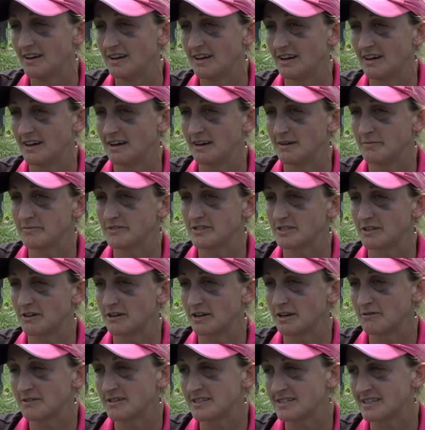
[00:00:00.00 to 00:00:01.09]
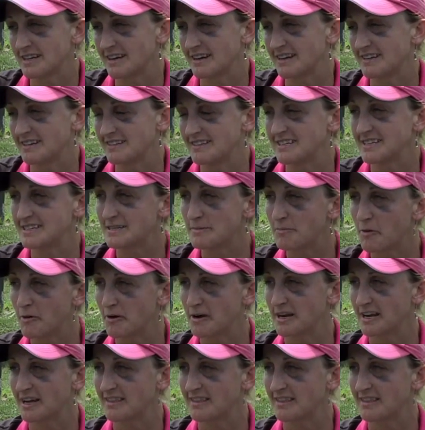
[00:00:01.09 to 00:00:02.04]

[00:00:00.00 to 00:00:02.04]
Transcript: Um, so it was uh, disappointing.